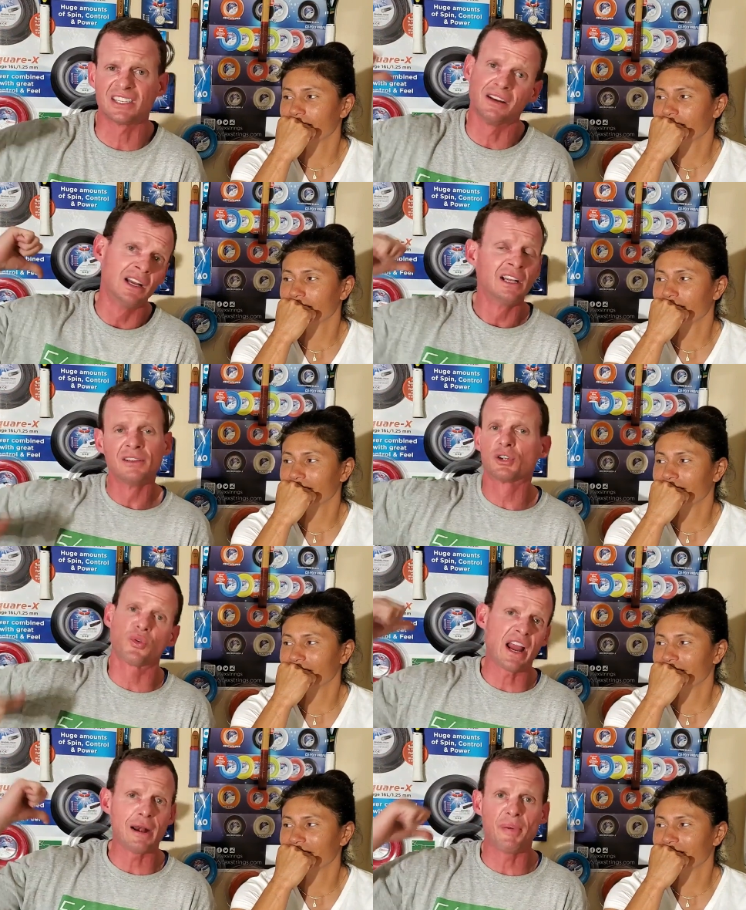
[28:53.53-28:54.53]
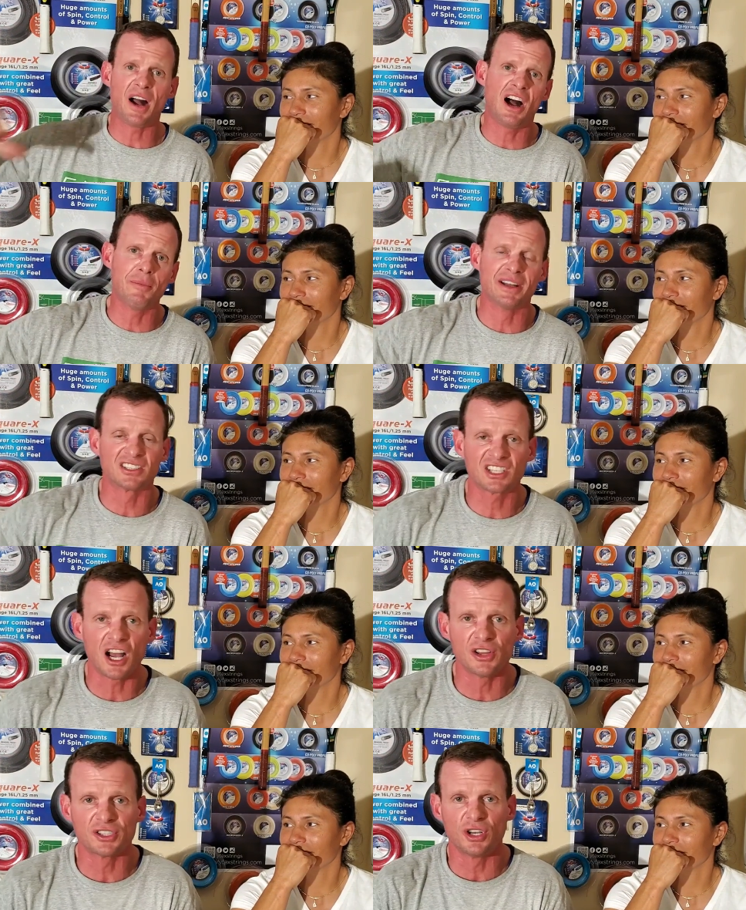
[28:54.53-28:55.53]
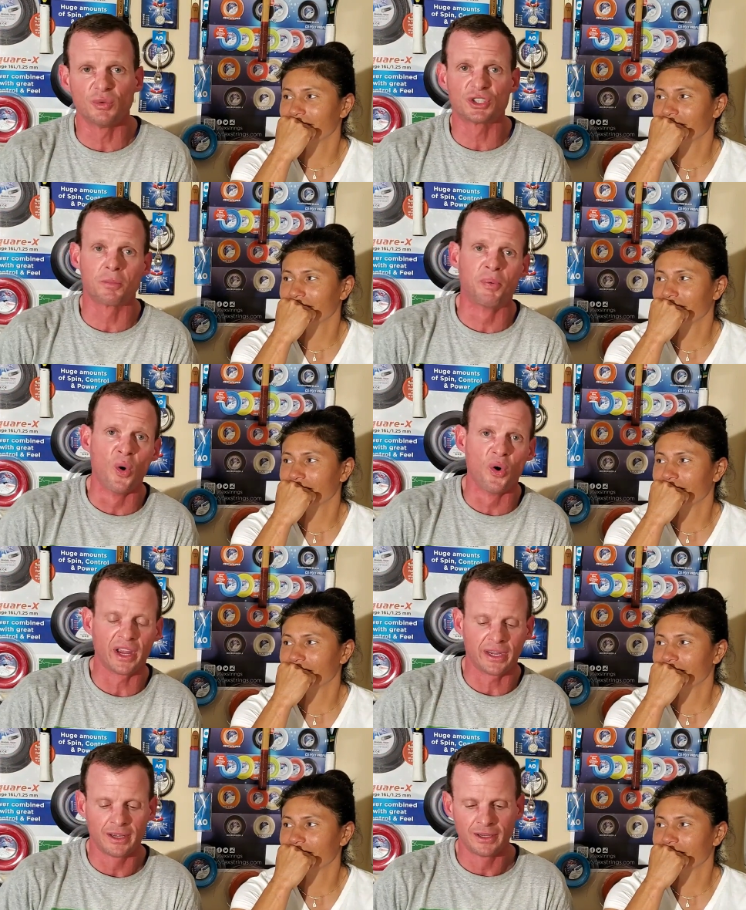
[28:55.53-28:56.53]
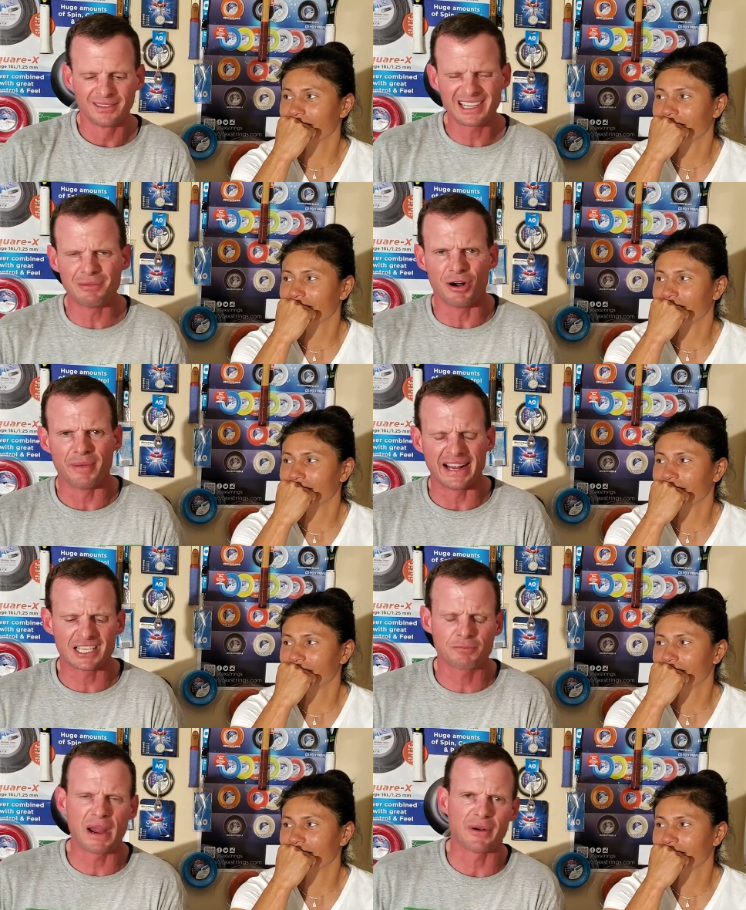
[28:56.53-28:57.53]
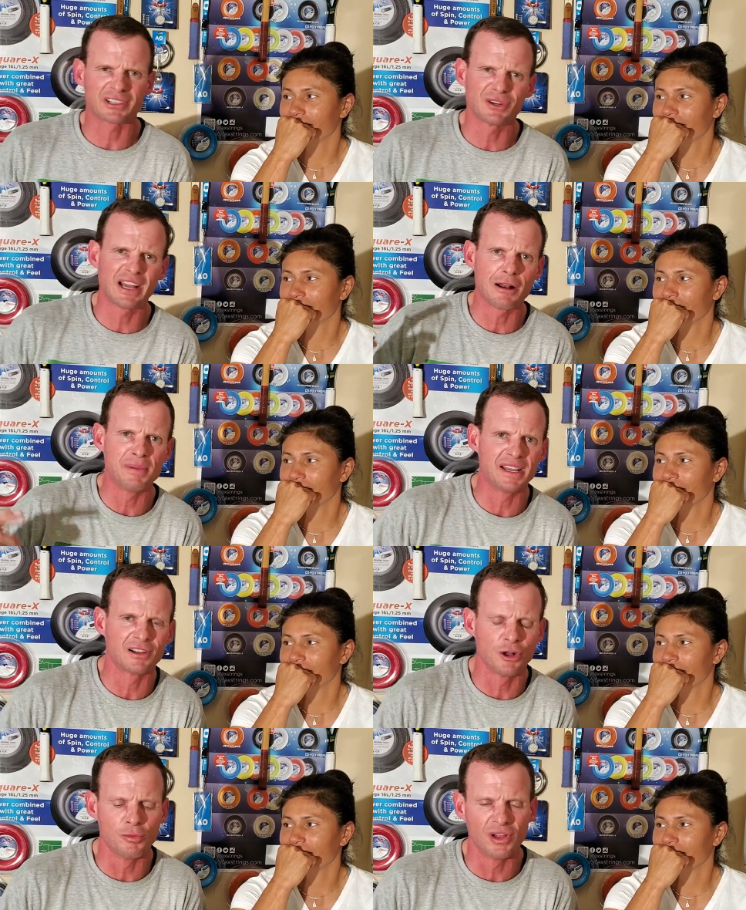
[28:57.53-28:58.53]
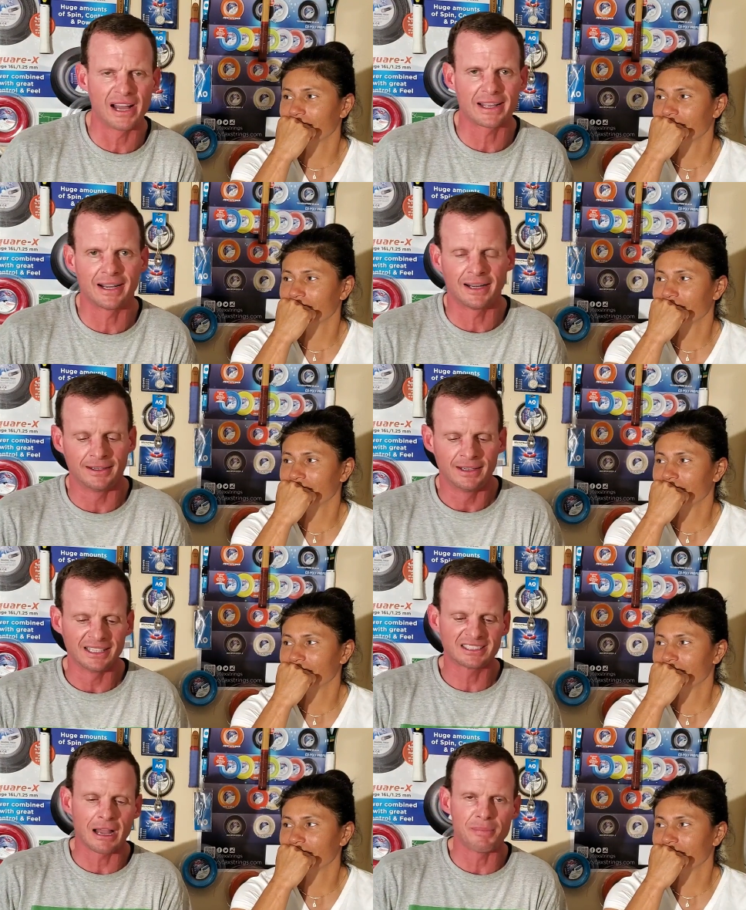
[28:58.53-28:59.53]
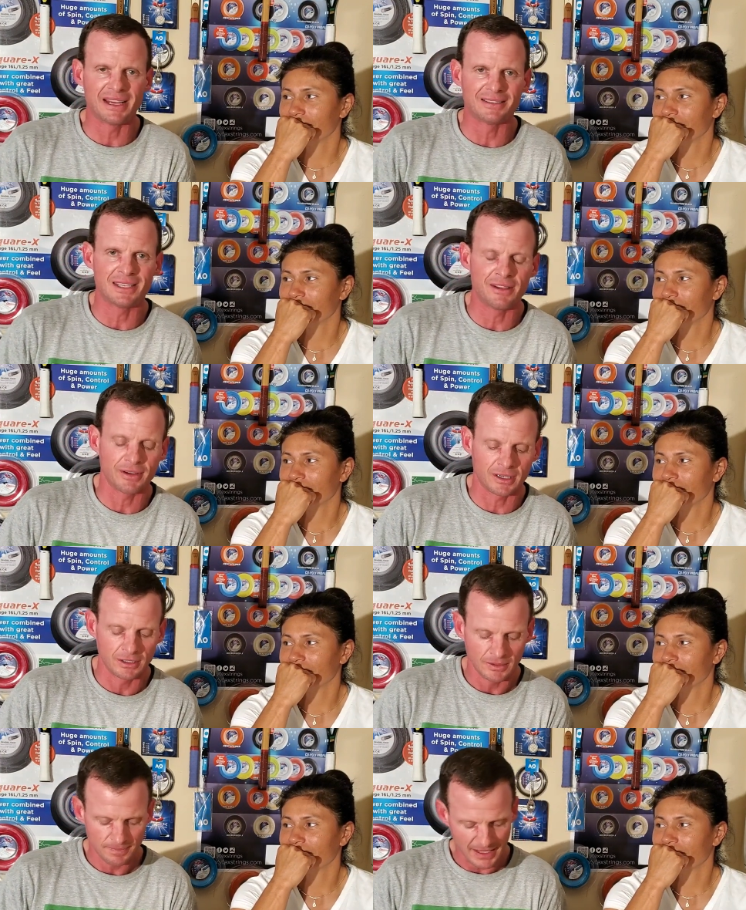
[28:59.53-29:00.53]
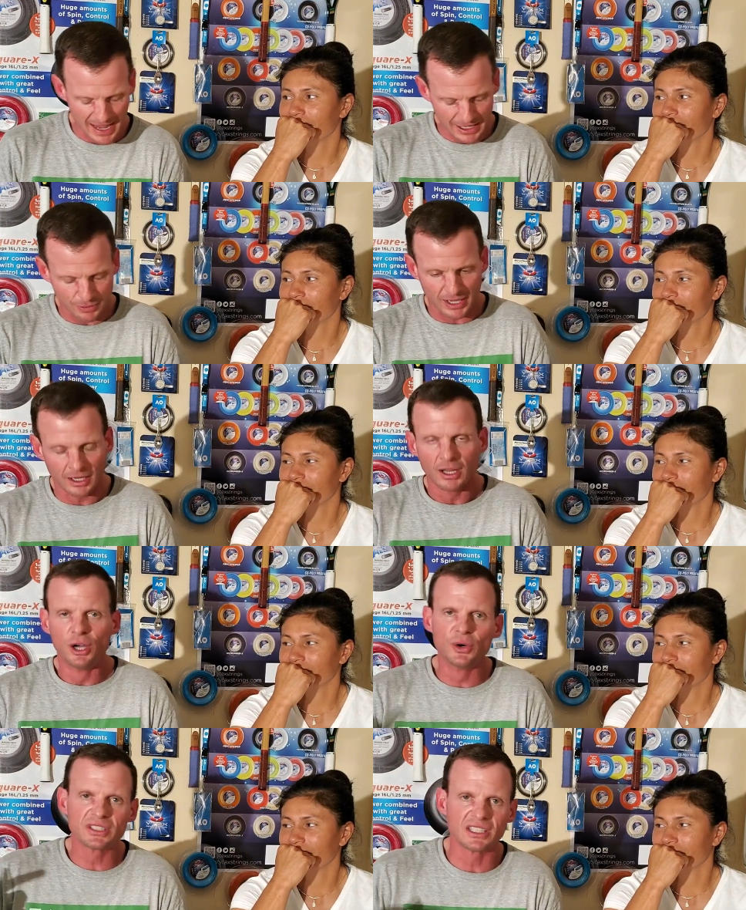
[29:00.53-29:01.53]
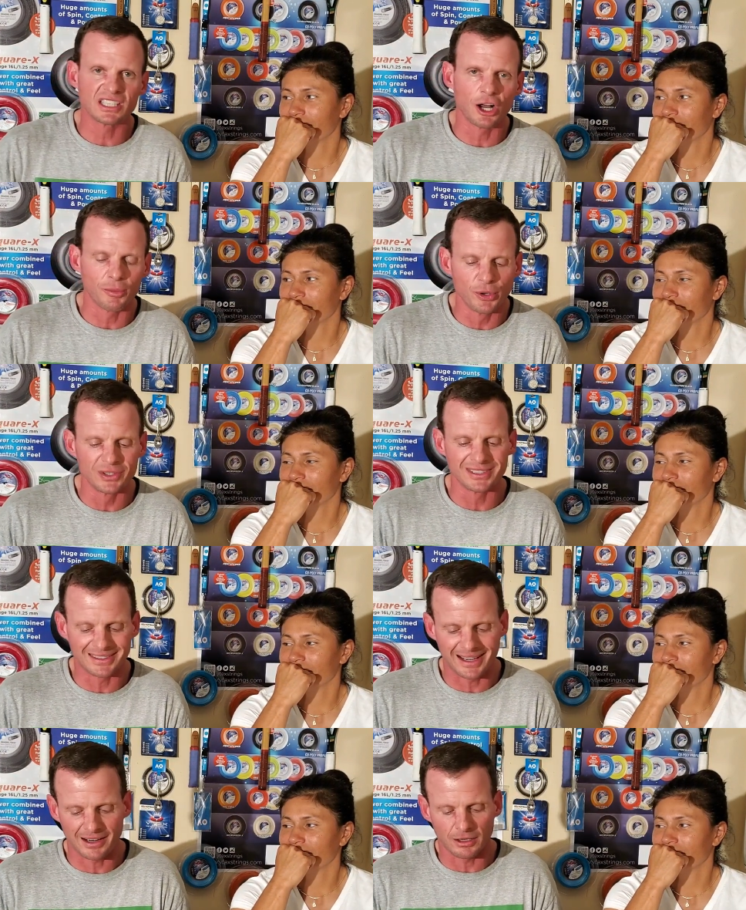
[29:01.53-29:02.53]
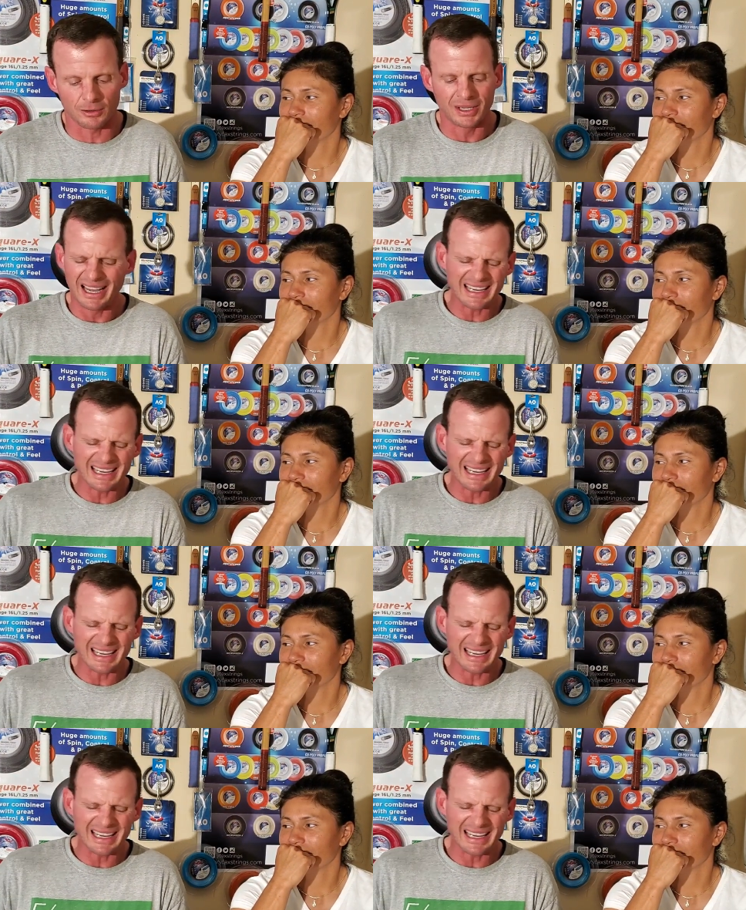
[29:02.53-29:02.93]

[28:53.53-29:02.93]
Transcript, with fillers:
Speaker 1: in Grand Bahama in solitude with your boy. Come on, man. Spare us. Learn how to be a global icon and stop being a diva. Anyway, who does this help? Who does it not help? I